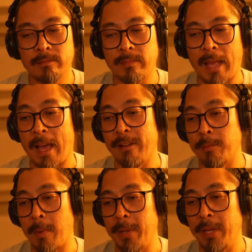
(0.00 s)
have
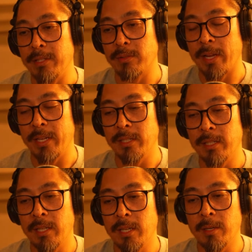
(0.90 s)
on my page, right?
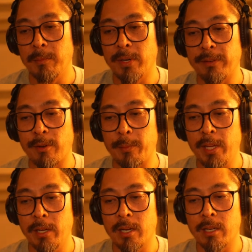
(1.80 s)
But from
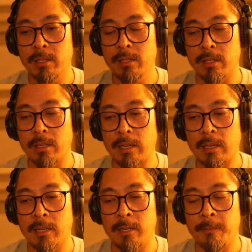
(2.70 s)
here,
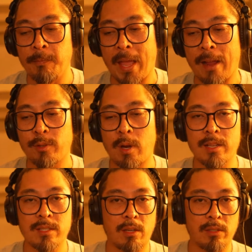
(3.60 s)
after I
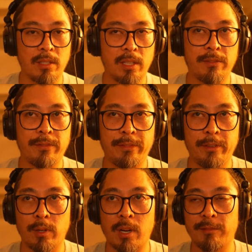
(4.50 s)
start to
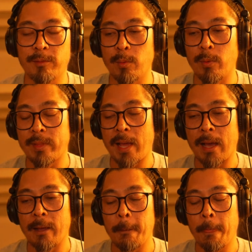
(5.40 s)
feel comfortable with
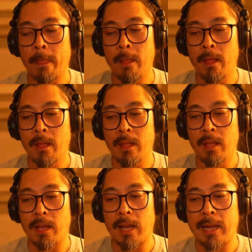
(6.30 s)
that,
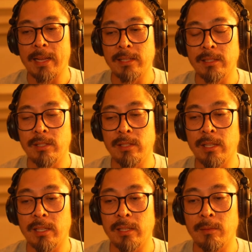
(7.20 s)
I
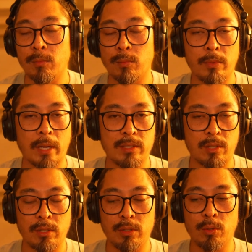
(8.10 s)

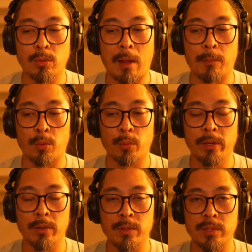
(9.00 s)
started to do a lot more
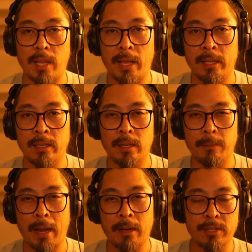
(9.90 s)
reels. And
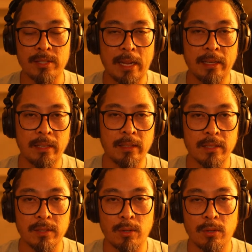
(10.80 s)
by understanding
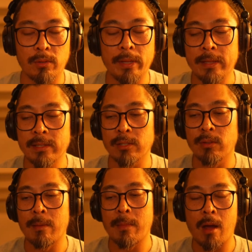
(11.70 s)
this whole
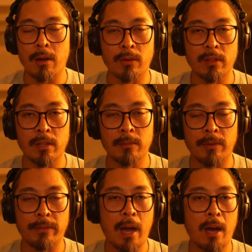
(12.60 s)
Instagram algorithm
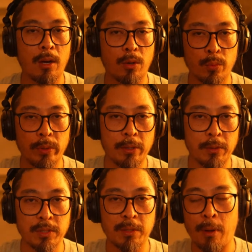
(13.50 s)
of how
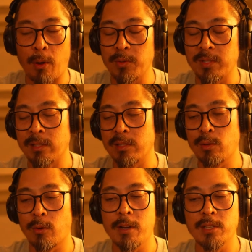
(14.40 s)
reels, posts, and
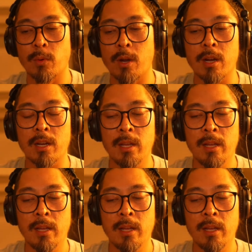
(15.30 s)
stories work,